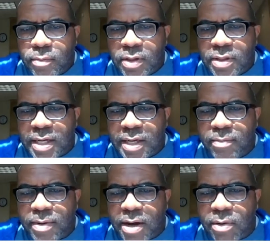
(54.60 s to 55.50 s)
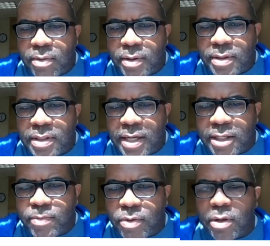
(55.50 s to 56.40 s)
The second power is the
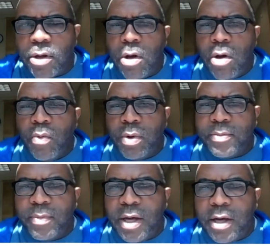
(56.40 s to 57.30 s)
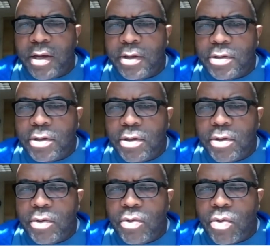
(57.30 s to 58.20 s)
exponent, which means
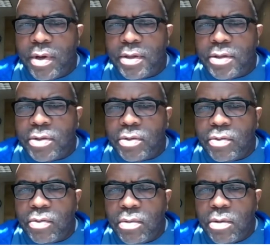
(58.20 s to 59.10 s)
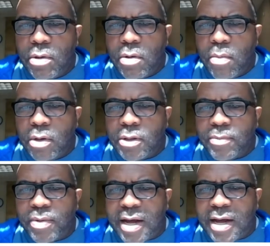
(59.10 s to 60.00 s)
you're going to
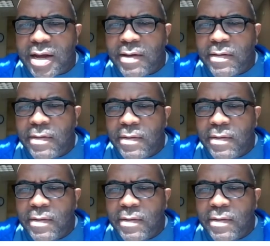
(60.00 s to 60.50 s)
multiply